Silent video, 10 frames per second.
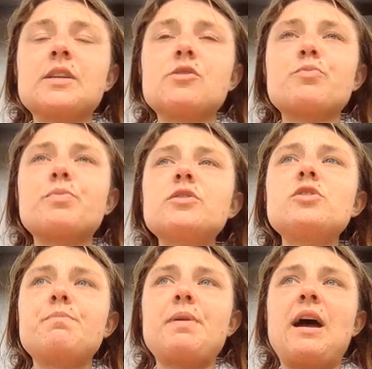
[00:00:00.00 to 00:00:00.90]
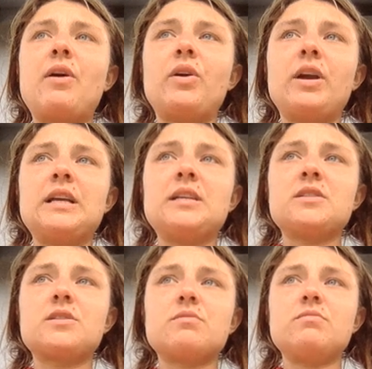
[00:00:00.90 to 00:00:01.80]
So personal power
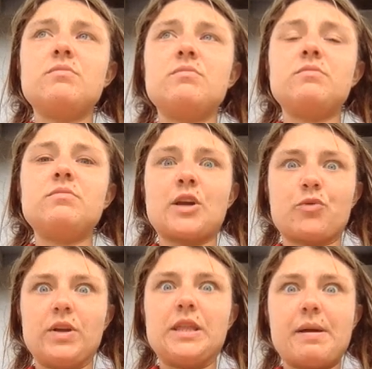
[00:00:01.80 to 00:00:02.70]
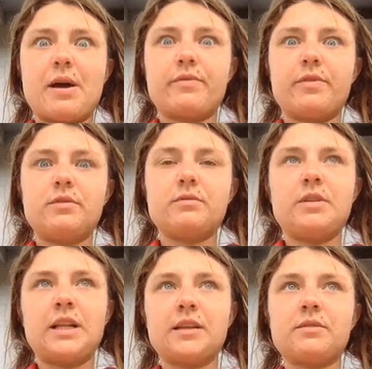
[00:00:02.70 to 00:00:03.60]
is like really powerful,
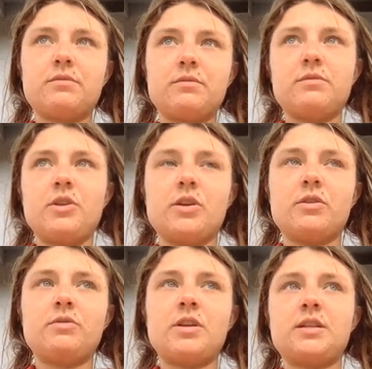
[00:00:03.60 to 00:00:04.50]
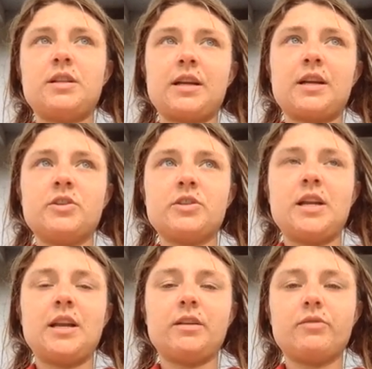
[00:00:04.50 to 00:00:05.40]
like, you know, not to like
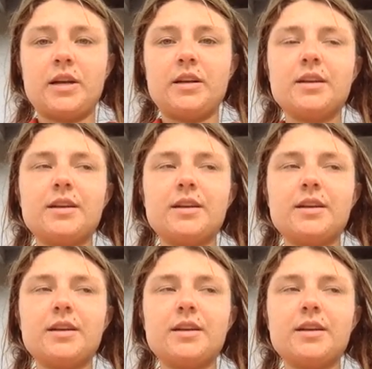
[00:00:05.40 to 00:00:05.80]
understate it, right?